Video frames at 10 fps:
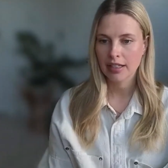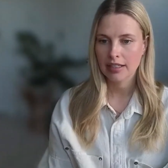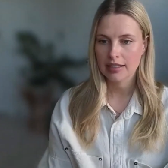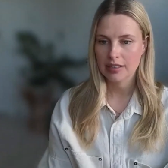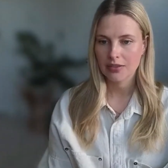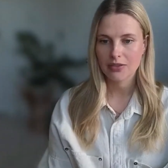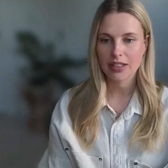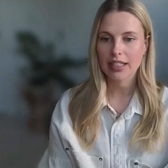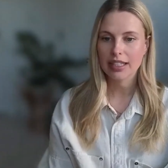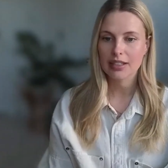doesn't
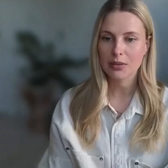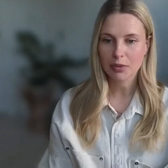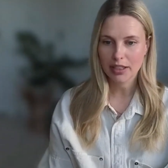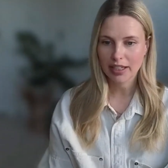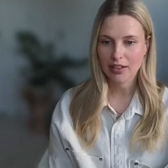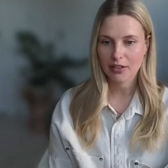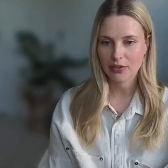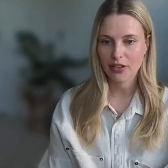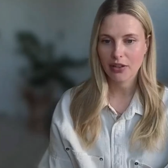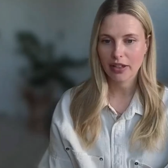feel like it's working or
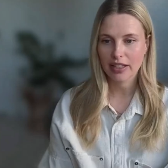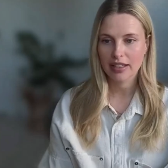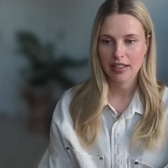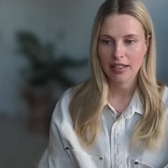flowing.